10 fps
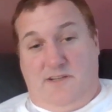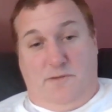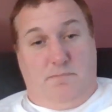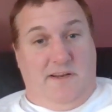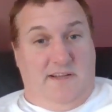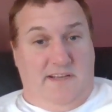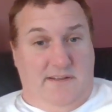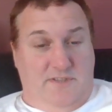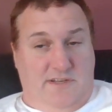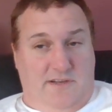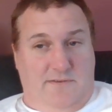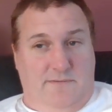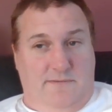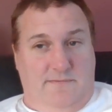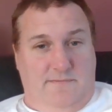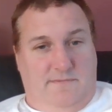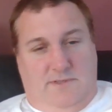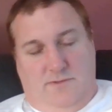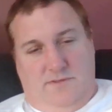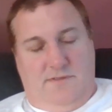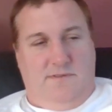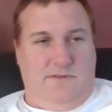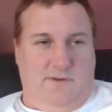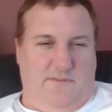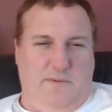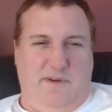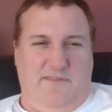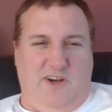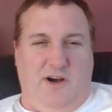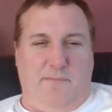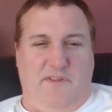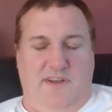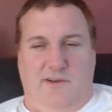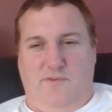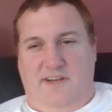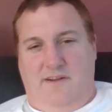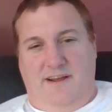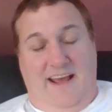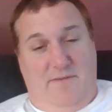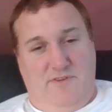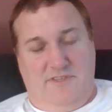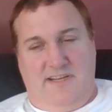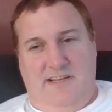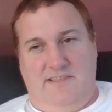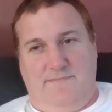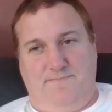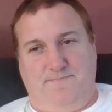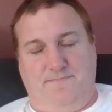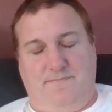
I don't believe so, because it's often a bit of a hypothetical. They don't have to charge it.